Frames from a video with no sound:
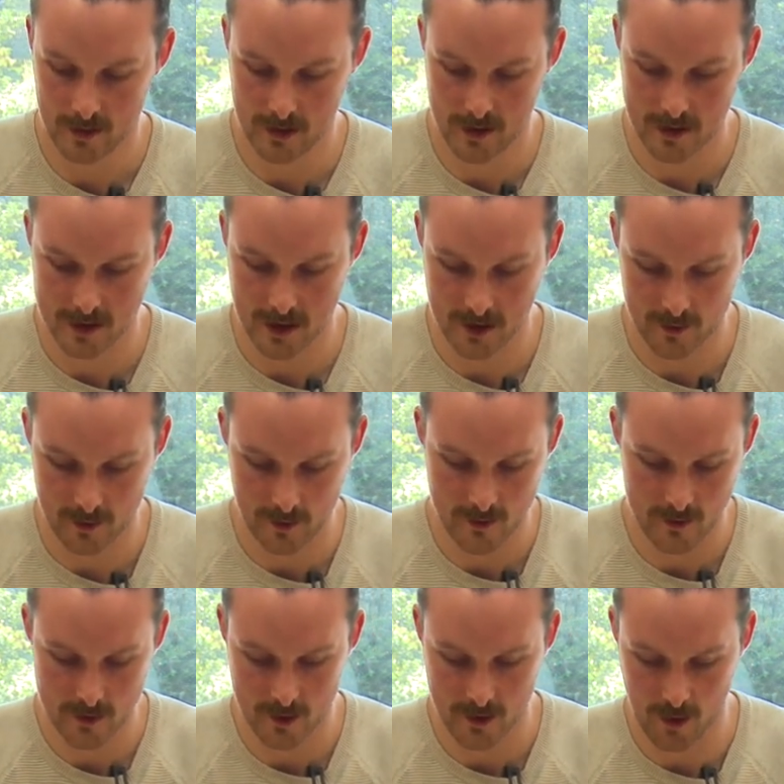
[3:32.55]
the center.
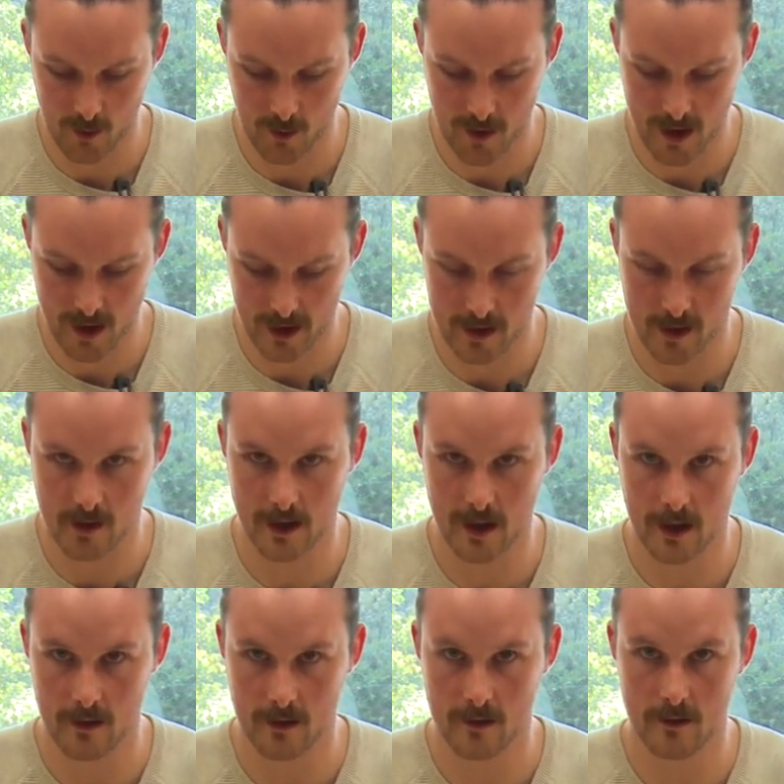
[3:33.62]
So that would be at 9.